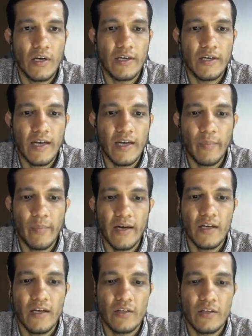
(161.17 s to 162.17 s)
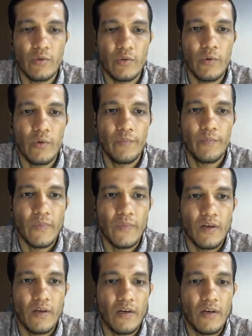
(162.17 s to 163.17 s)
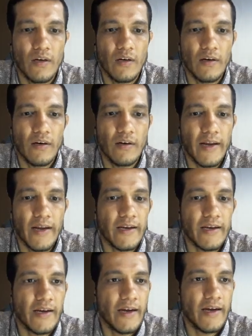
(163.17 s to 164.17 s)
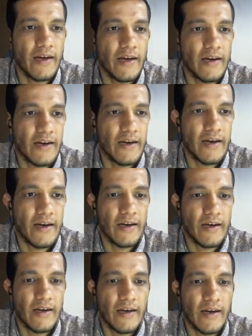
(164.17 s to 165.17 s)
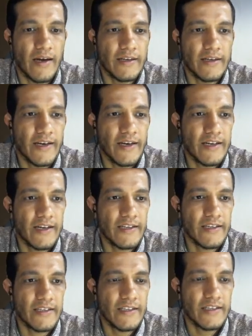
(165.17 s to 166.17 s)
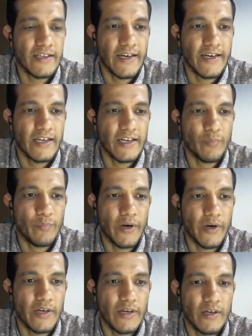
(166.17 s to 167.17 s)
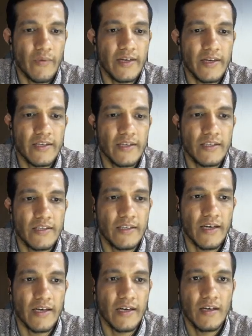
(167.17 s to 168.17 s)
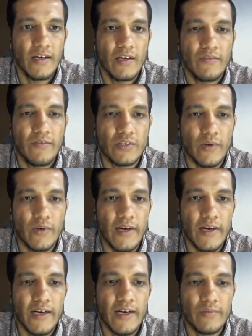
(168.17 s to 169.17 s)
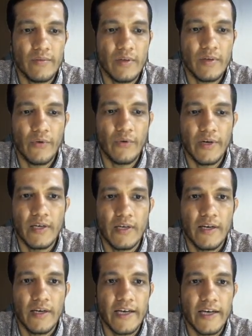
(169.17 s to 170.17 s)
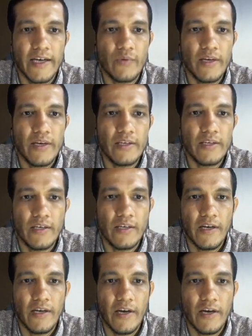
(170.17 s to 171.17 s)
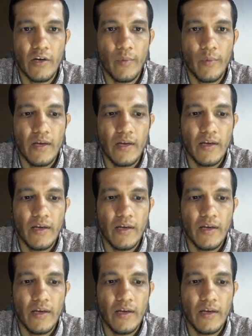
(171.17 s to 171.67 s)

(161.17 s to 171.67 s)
turbine through like at the inlet, in the sense at the center point where it is there. First one, inlet of the fluid. Next one is, it will be